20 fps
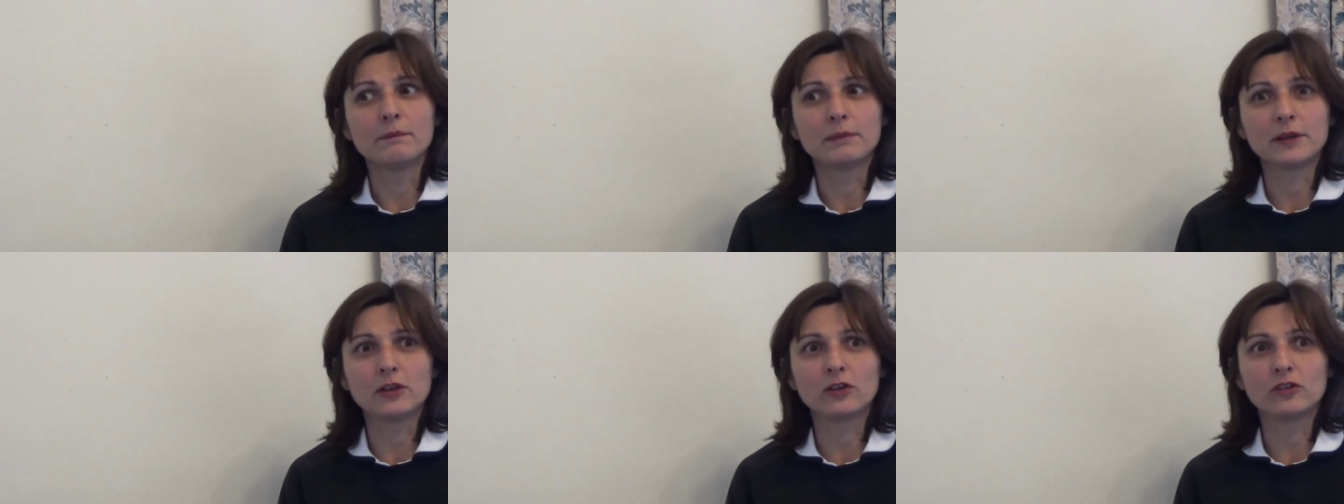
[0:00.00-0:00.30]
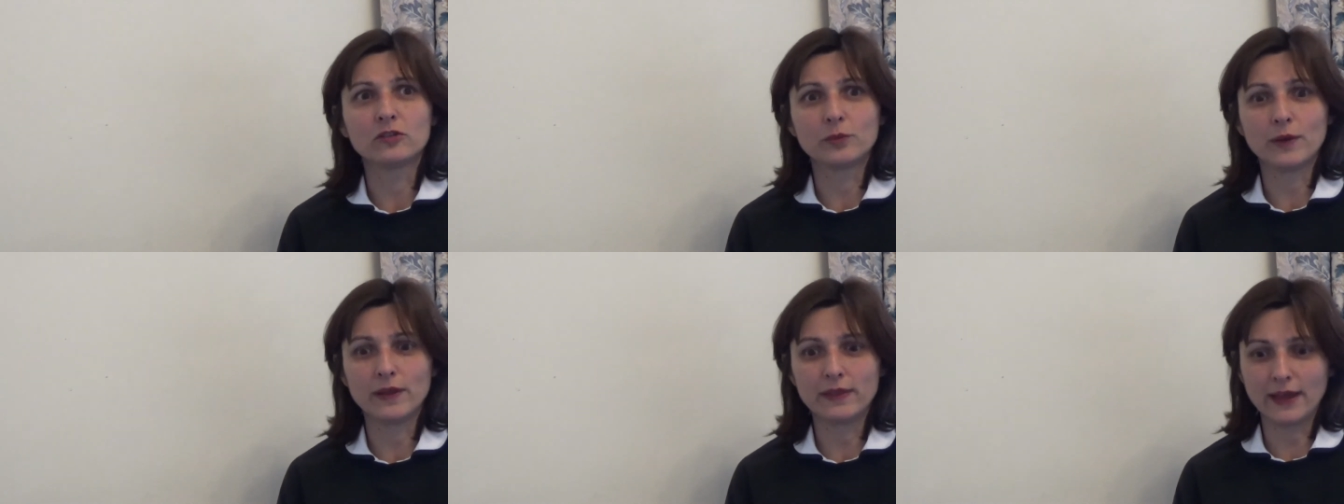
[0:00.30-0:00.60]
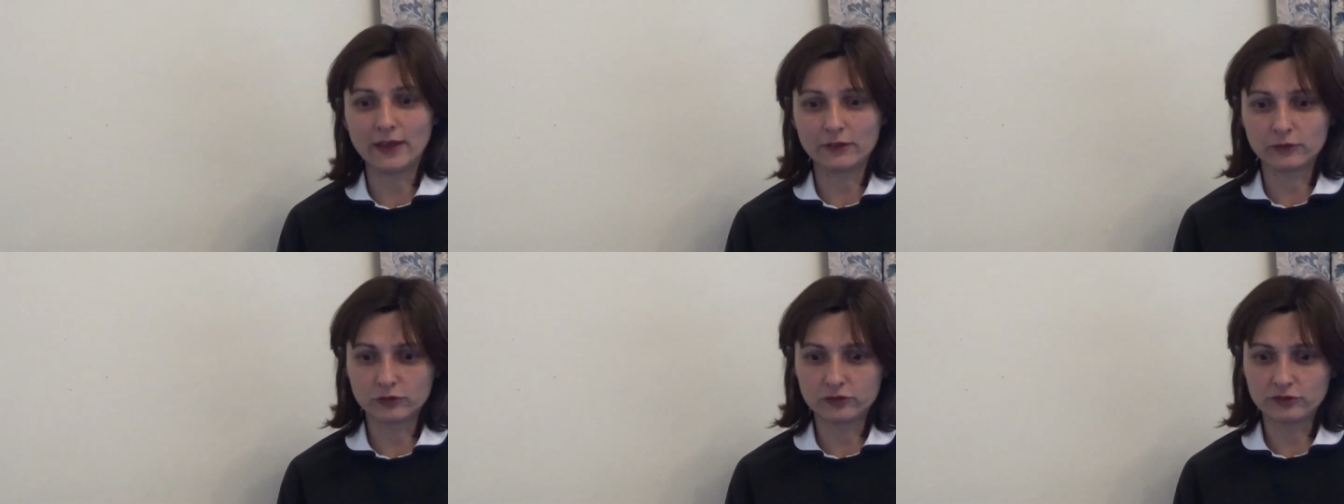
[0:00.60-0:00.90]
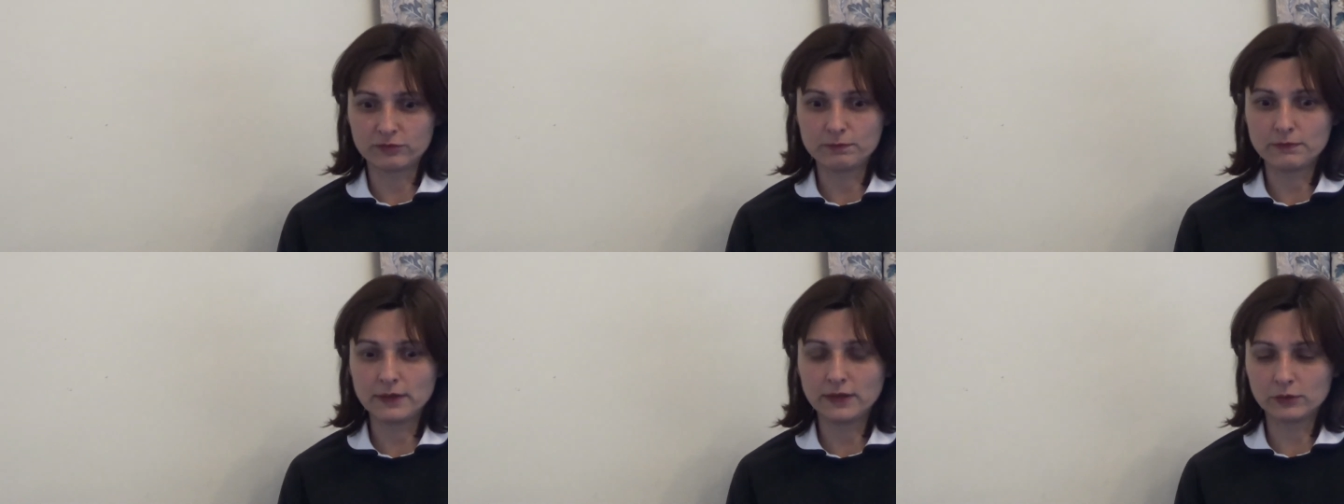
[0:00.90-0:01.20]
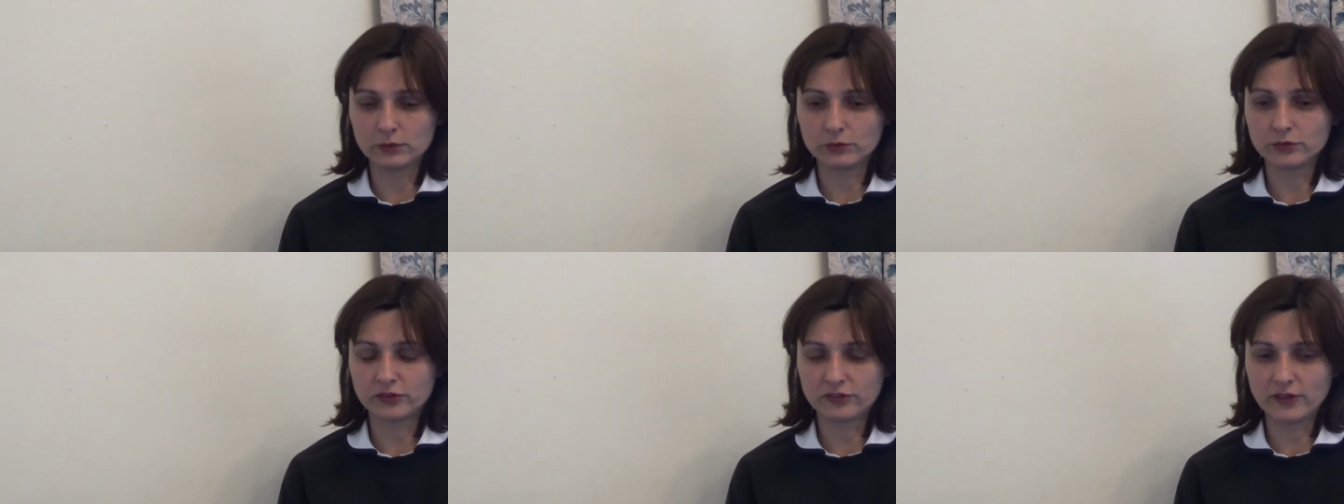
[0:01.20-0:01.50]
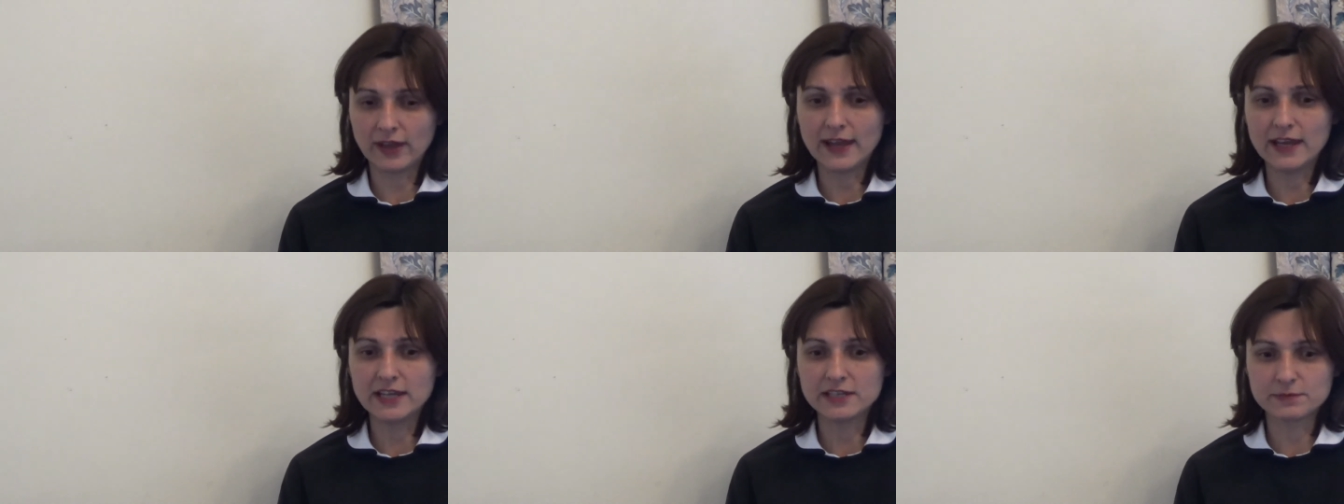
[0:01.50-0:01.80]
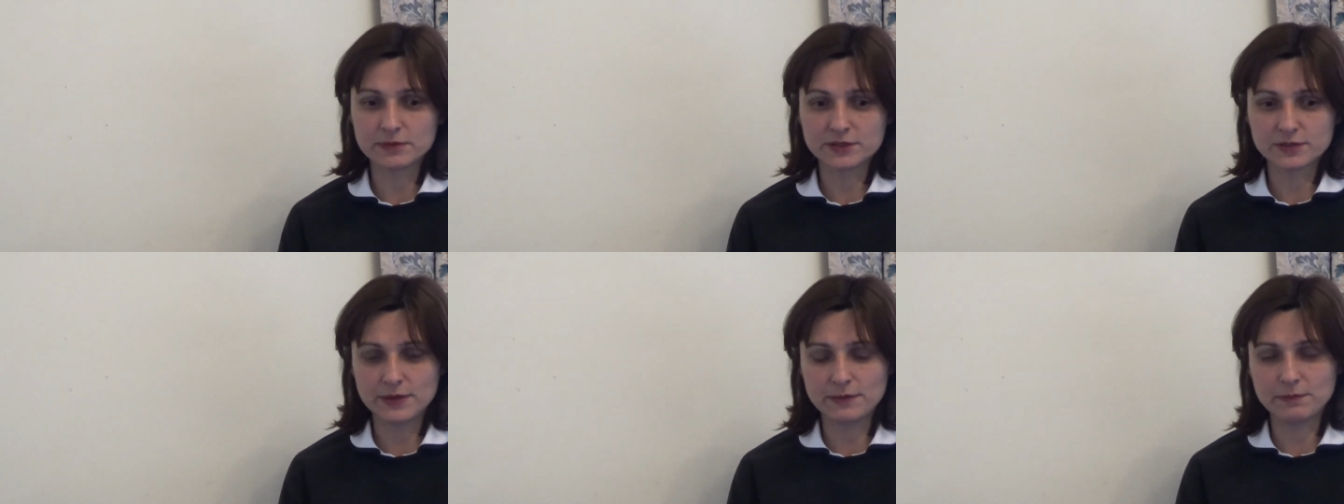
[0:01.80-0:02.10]
because we're that sort of middle stage
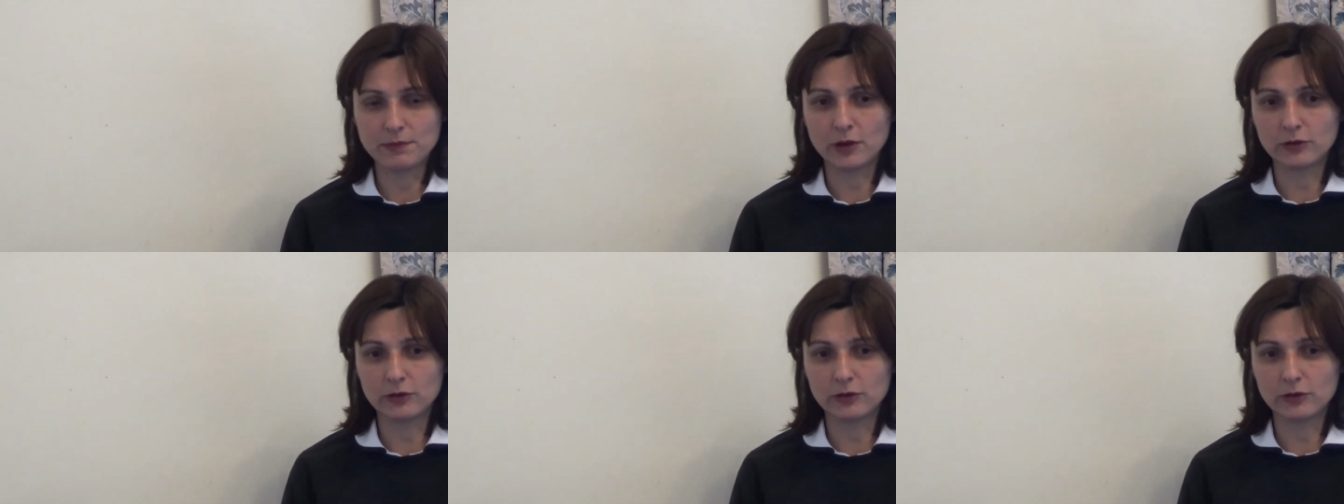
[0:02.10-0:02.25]
between